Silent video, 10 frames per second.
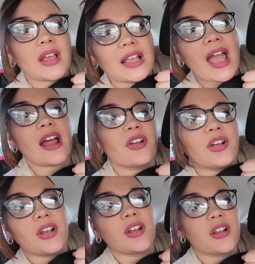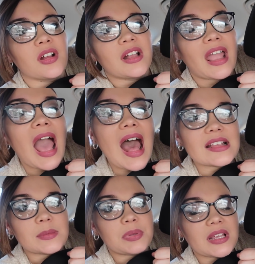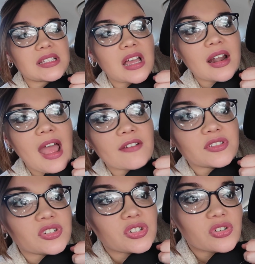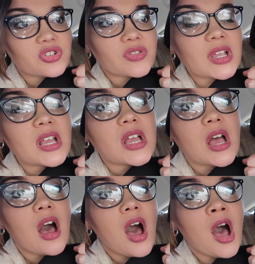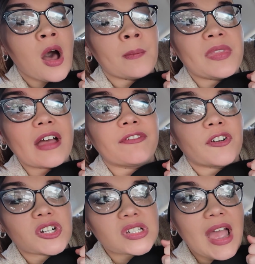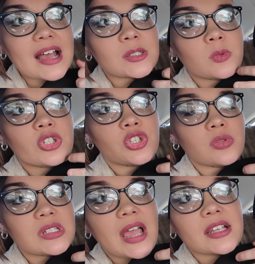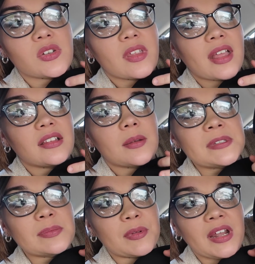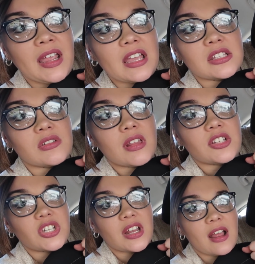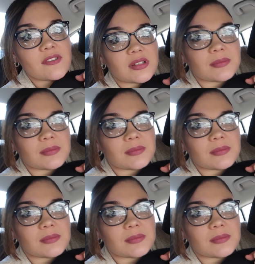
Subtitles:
Riley had her cast placed on after surgery. That first cast was too tight, so they ended up splitting it so that she can have